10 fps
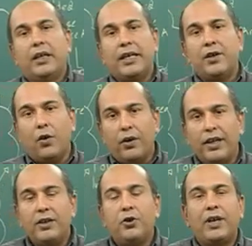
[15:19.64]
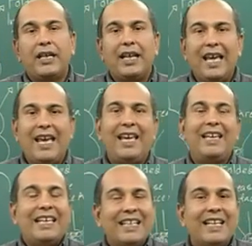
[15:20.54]
in order to get air
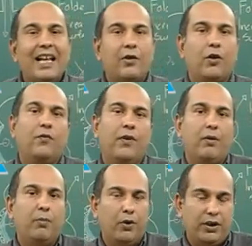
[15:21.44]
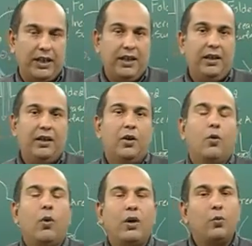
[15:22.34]
in and out of our body,
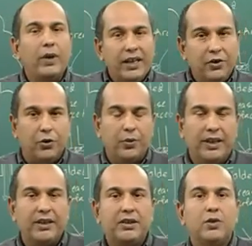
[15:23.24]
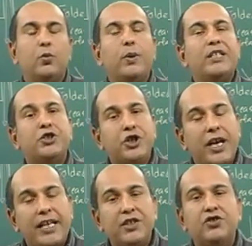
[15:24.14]
what we do is we
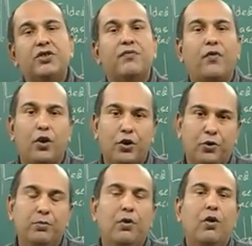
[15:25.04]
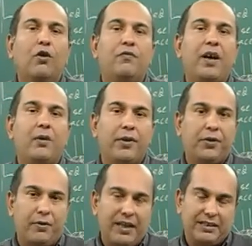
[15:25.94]
change the volume of our
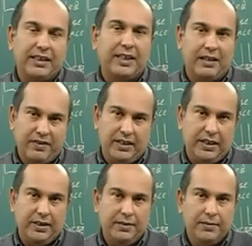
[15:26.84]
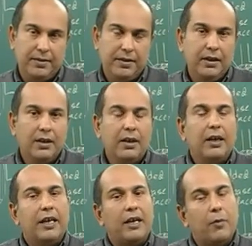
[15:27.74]
thoracic cavity.
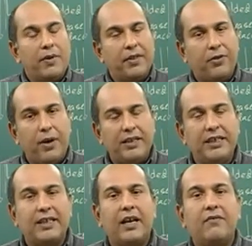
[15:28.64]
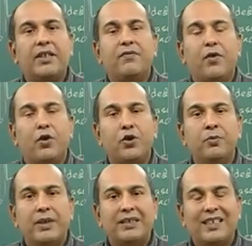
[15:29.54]
When the thoracic cavity
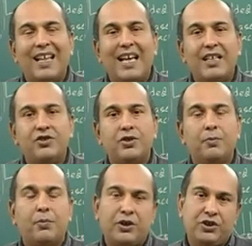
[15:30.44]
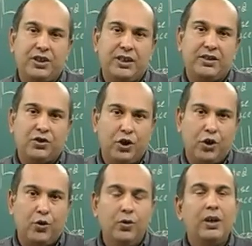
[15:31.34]
volume is large, pressure is
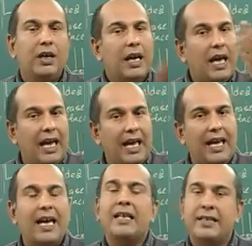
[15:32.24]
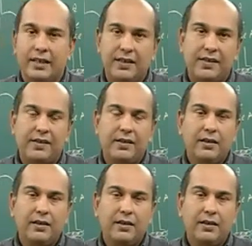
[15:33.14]
low, air enters.